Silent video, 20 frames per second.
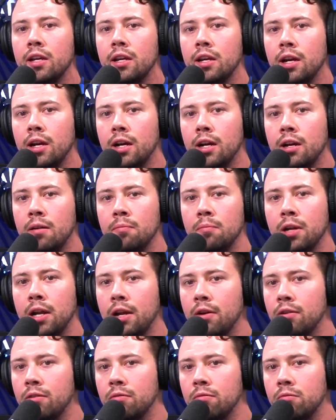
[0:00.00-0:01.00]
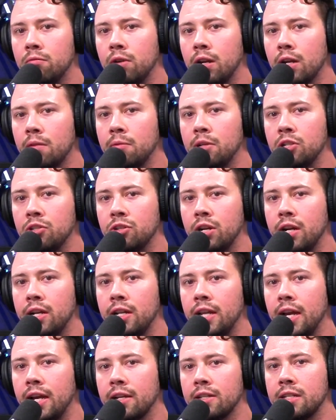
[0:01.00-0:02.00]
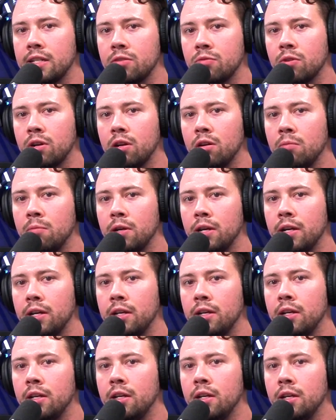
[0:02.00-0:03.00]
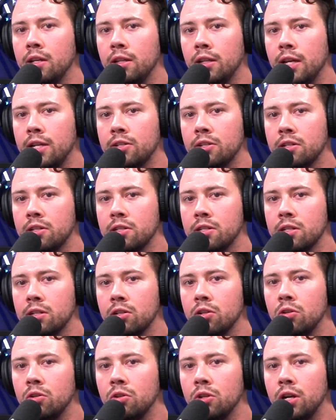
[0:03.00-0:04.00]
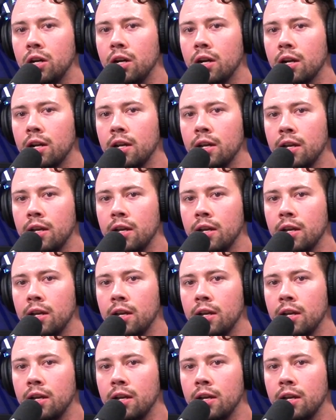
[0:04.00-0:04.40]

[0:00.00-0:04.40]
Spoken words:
But I would recommend trying that because where all my lessons and gold are.